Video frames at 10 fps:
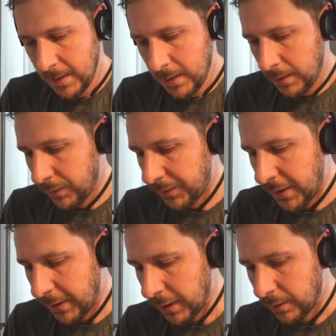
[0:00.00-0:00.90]
Because
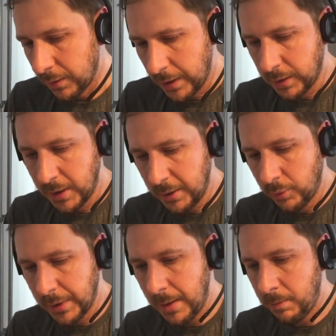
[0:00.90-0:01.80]
then I can like gain
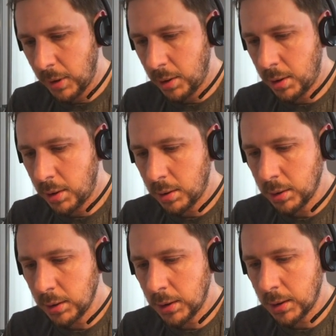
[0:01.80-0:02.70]
1 Ember.
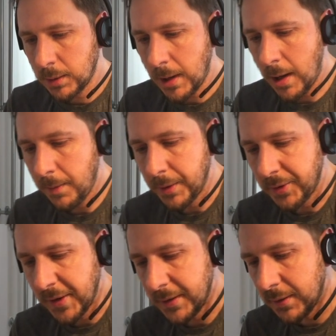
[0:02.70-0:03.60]

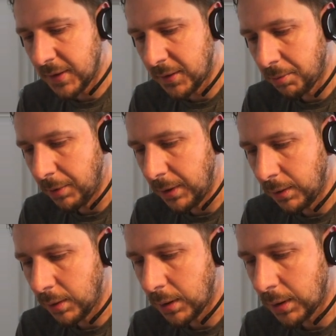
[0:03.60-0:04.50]
But then this
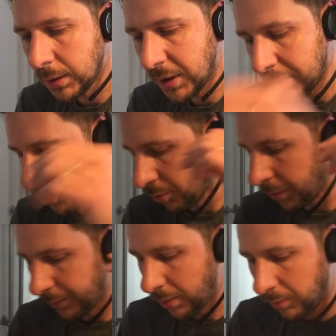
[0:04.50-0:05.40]
will capture
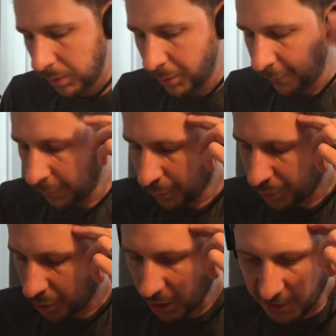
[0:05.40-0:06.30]
1, so I will not
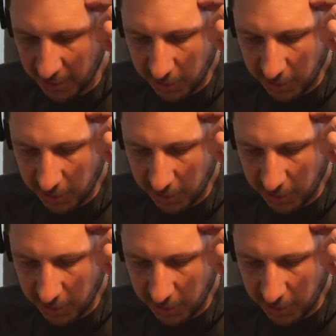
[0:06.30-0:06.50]
forge a key.